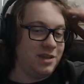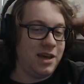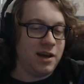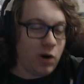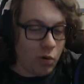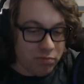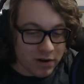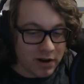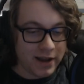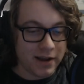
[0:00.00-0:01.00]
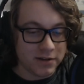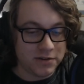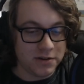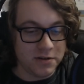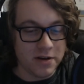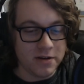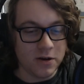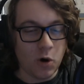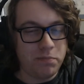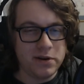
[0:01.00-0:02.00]
Yeah, I hope I got to
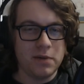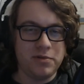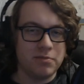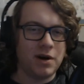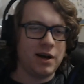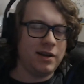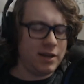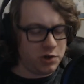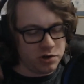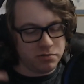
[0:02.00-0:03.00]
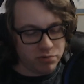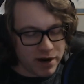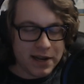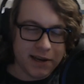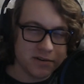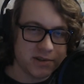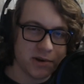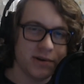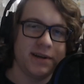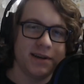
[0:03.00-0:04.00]
open up your mind, get your brain gears
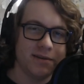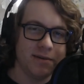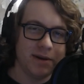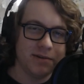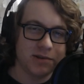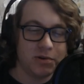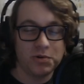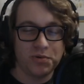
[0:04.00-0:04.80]
turning about this whole